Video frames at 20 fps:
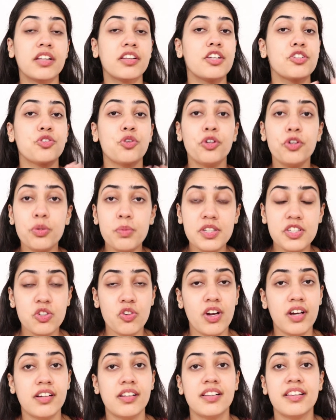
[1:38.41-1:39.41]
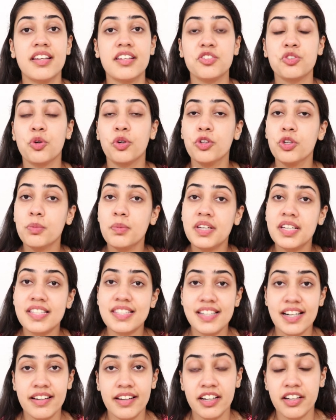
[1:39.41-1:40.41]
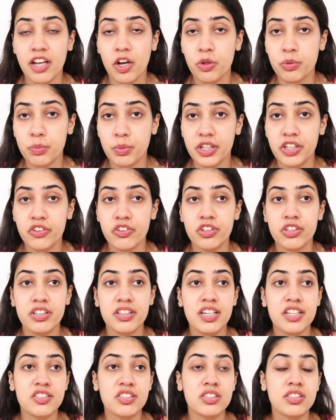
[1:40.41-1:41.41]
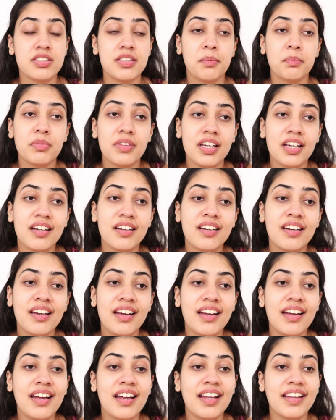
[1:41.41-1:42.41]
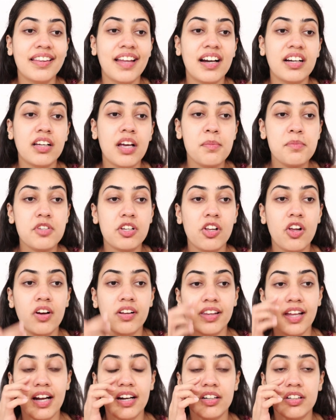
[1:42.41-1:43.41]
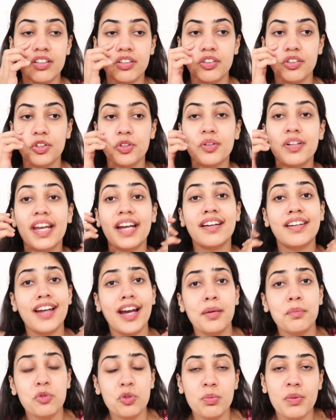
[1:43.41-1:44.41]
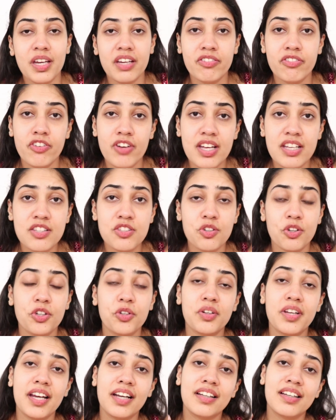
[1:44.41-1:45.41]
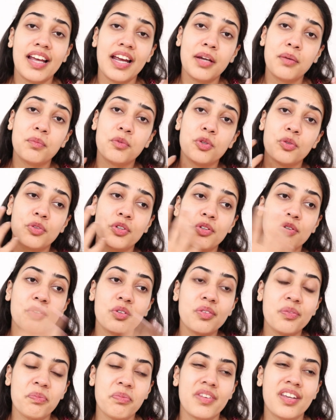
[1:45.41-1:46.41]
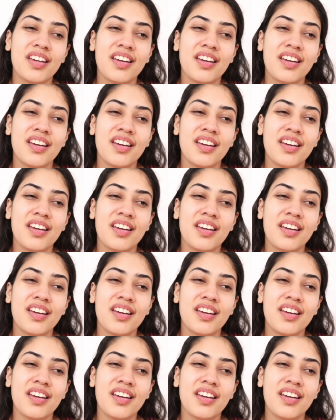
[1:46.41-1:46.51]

There's going to be struggle, there's going to be a settling down period, there's something that comes along that you take time to make friends, or you take time to, you know,